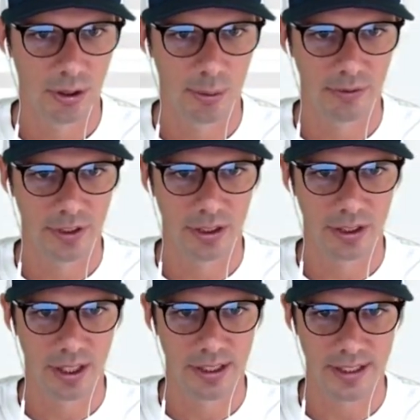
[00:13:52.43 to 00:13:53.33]
come over
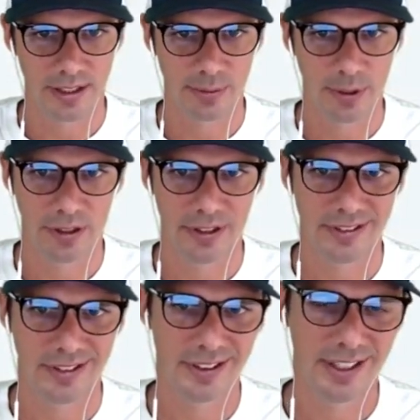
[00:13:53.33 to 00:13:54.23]
here to contact smart
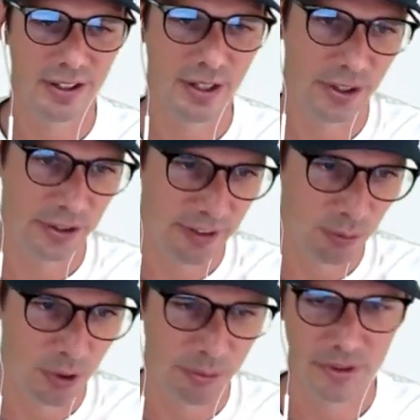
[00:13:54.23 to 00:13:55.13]
list. Now I only
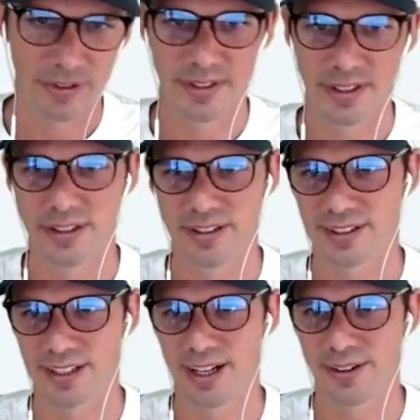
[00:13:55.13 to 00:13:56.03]
have one person in
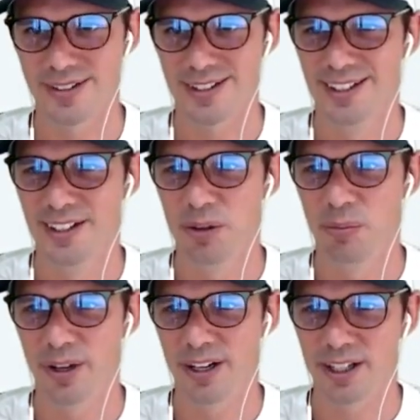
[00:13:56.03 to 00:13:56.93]
this account,
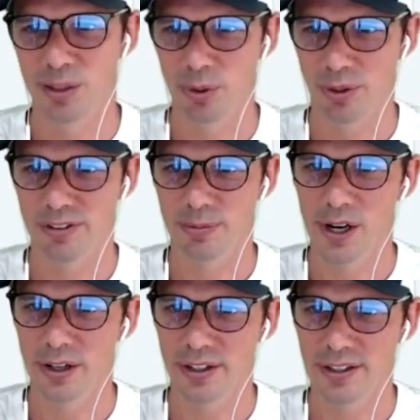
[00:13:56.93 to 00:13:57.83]
but I could build a
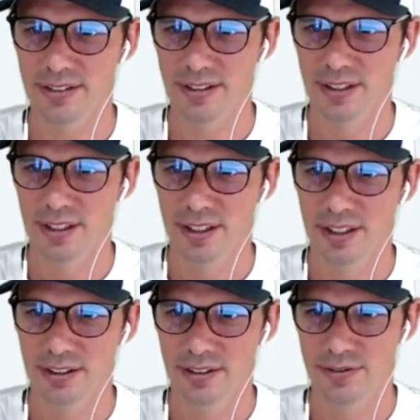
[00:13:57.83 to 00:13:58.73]
smart list
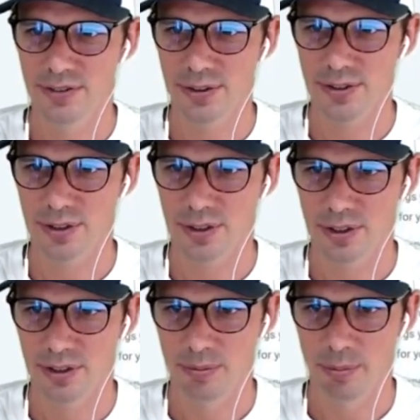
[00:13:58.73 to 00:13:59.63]
to
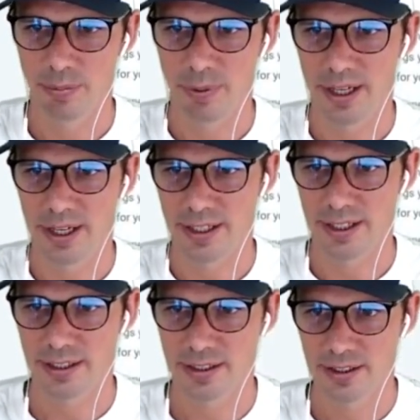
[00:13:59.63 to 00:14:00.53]
filter
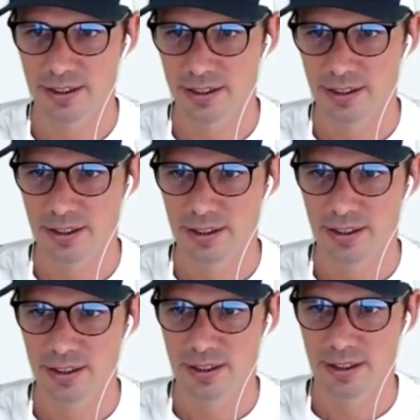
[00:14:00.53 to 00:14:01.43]
by
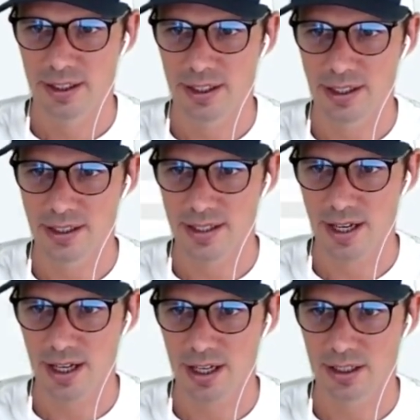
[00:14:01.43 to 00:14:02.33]
a
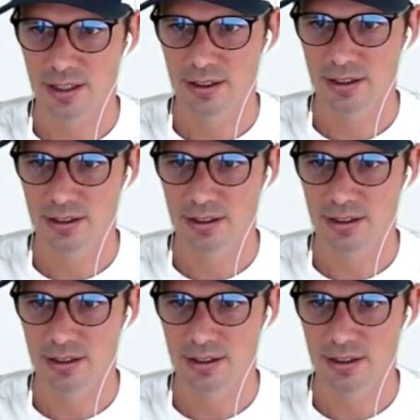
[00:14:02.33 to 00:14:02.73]
tag